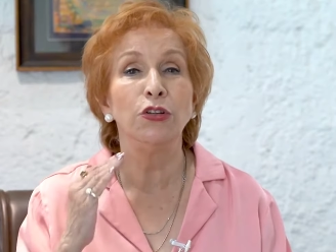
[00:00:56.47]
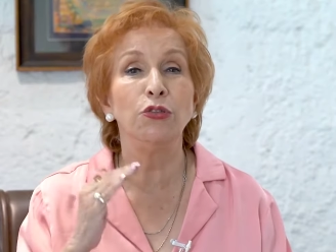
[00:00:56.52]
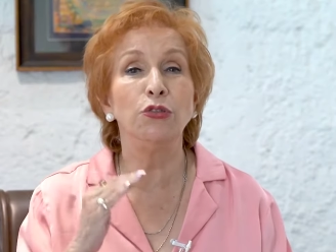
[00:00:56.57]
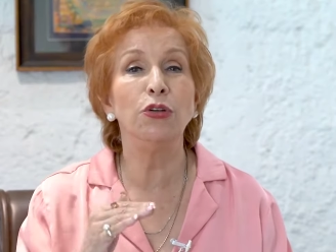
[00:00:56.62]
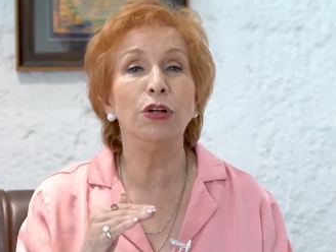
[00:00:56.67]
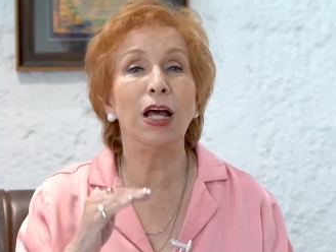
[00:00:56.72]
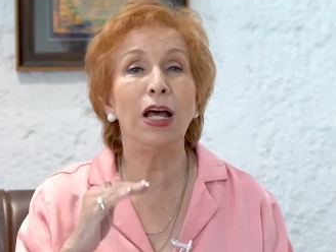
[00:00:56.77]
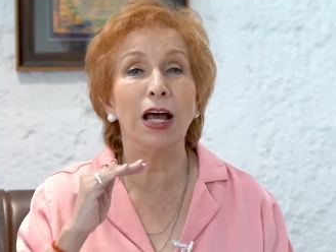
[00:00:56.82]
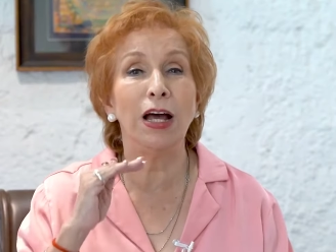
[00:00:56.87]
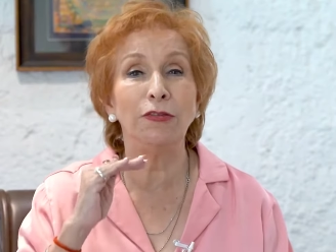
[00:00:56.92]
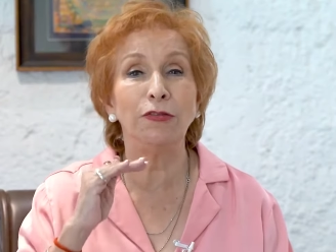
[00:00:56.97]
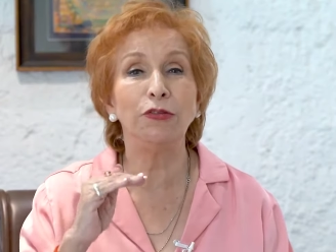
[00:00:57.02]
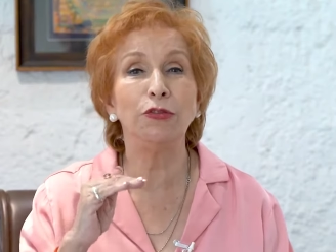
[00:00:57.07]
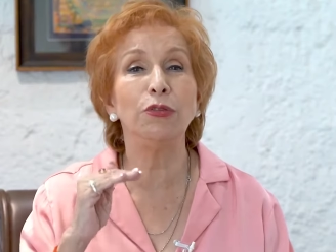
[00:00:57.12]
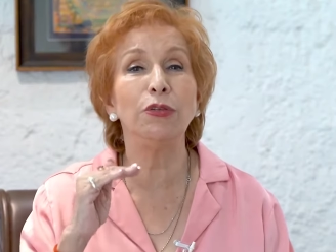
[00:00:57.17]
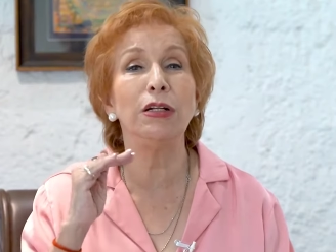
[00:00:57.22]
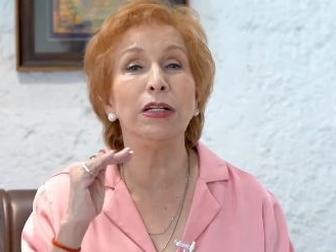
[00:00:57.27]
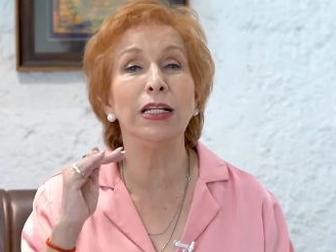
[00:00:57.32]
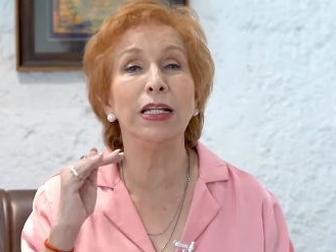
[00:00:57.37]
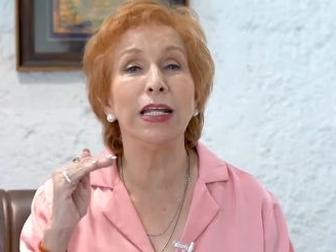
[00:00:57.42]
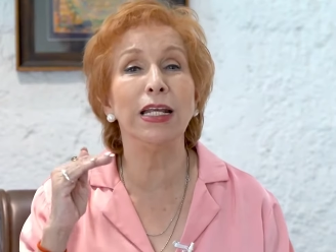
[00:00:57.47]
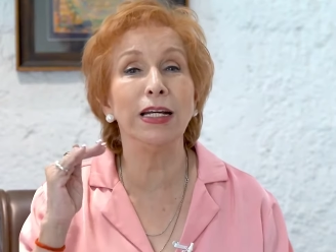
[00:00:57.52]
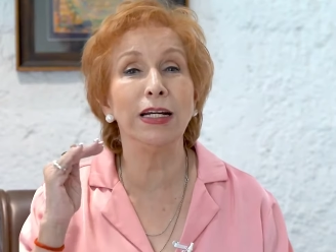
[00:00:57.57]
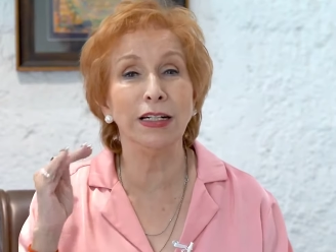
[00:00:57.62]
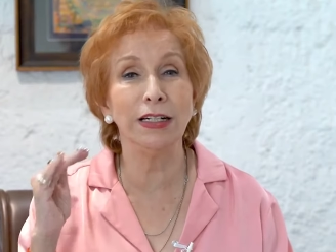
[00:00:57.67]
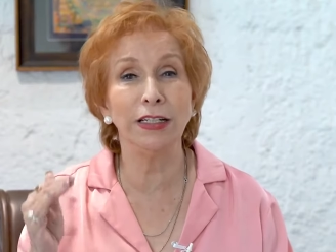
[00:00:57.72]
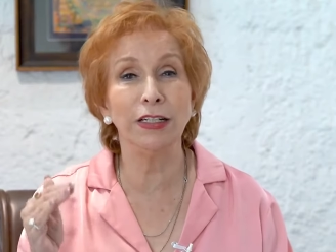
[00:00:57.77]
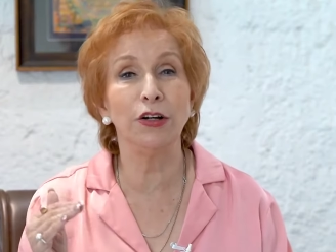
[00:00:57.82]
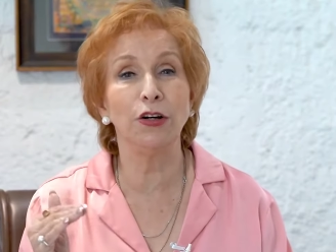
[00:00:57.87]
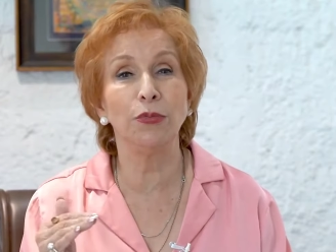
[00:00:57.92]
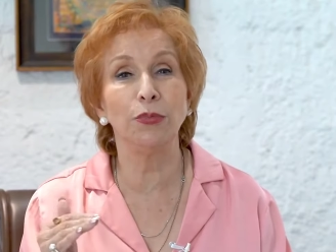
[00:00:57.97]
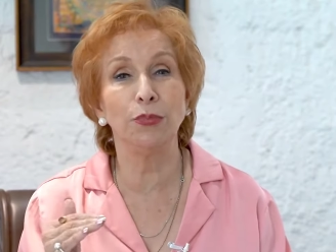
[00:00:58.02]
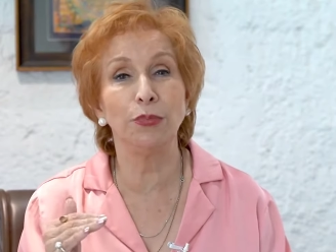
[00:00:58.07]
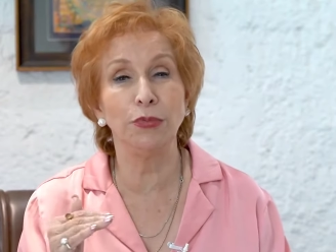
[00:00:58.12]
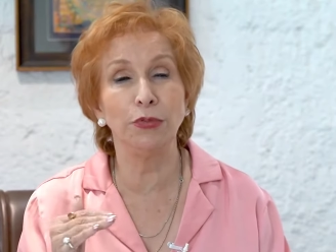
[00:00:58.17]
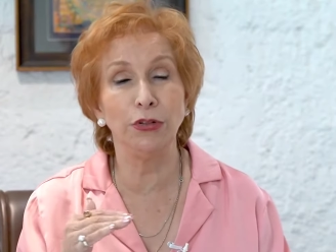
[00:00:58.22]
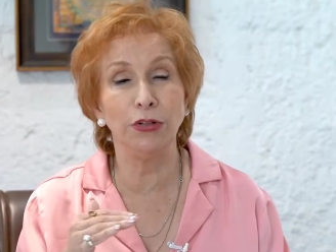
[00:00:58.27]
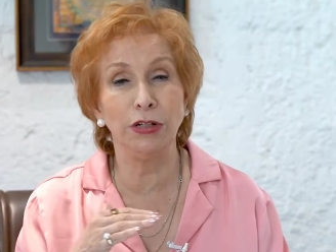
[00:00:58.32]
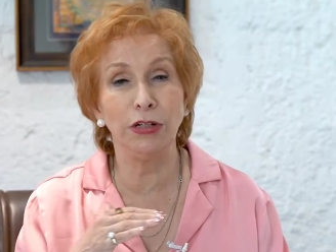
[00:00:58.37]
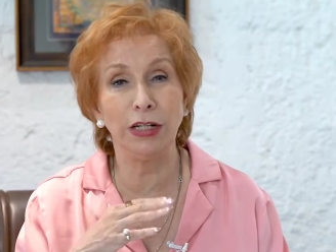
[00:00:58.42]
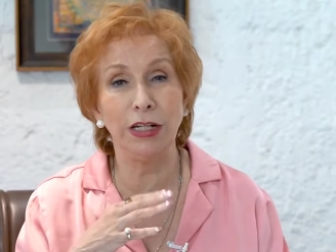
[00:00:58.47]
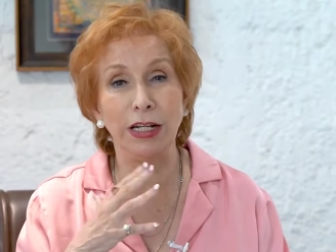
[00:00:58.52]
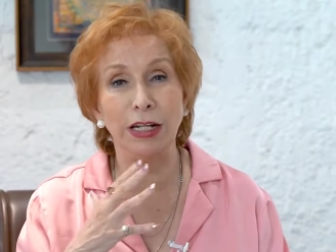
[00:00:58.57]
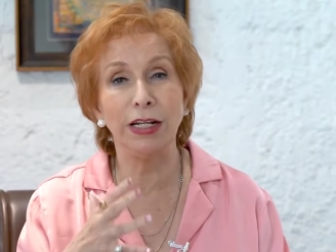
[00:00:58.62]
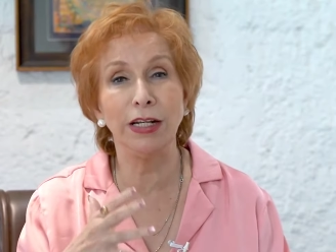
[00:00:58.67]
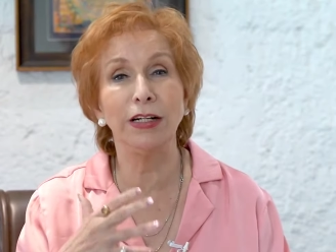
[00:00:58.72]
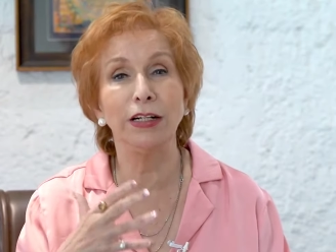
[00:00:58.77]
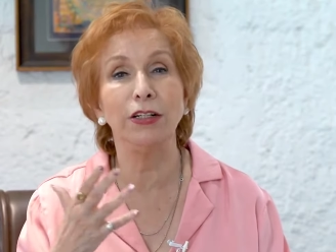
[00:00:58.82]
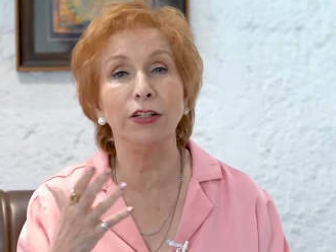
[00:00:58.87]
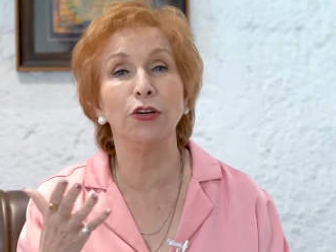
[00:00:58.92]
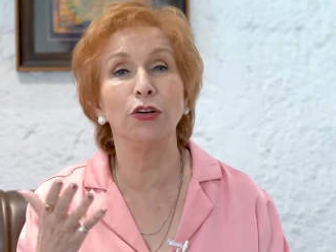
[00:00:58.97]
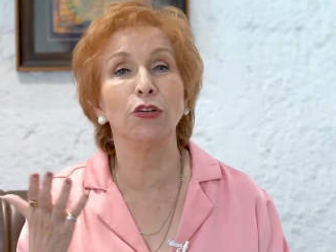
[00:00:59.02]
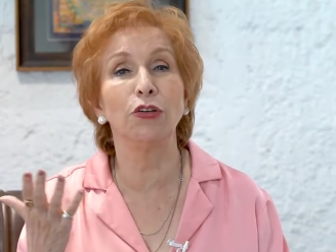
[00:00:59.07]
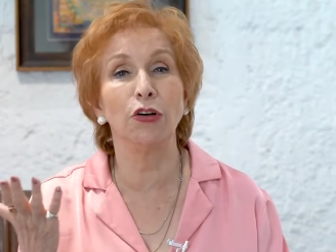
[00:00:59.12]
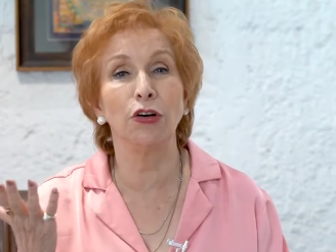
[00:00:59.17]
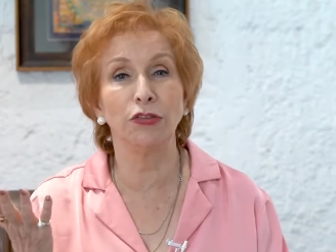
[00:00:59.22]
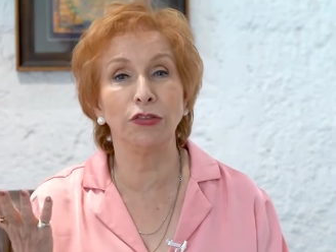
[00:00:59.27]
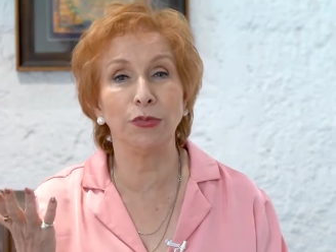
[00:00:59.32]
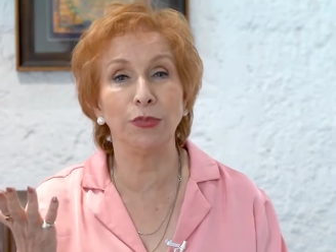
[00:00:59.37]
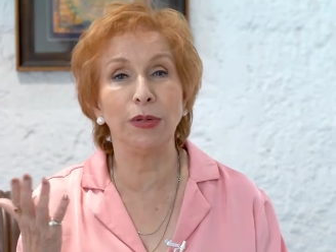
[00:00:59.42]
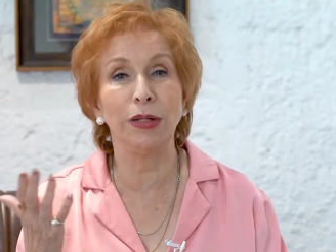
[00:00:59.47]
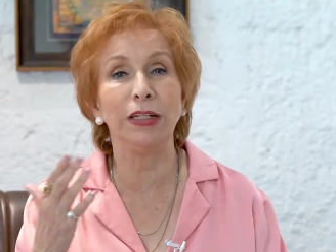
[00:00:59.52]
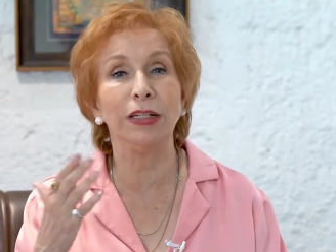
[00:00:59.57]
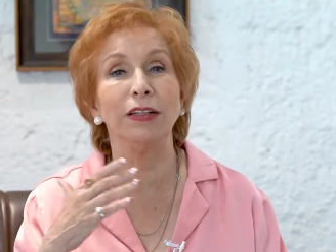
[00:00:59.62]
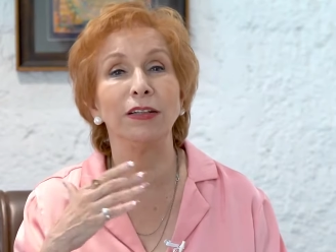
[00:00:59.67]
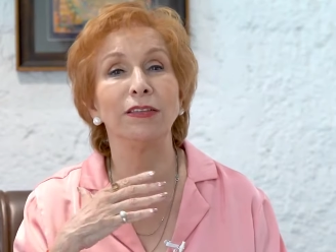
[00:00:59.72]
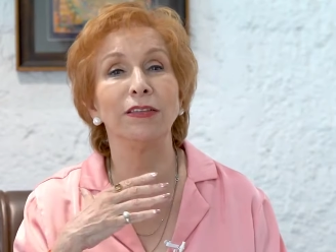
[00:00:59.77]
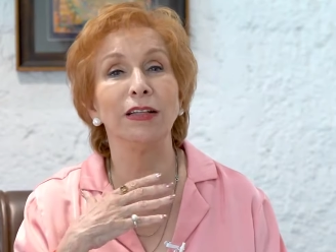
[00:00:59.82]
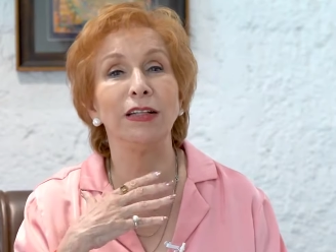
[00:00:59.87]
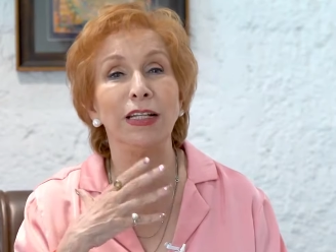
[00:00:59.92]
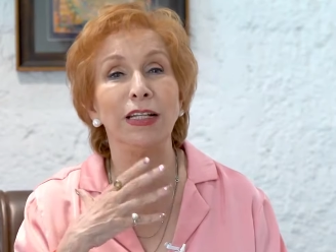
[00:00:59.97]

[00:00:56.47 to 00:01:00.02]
You will have to layer your cosmetics,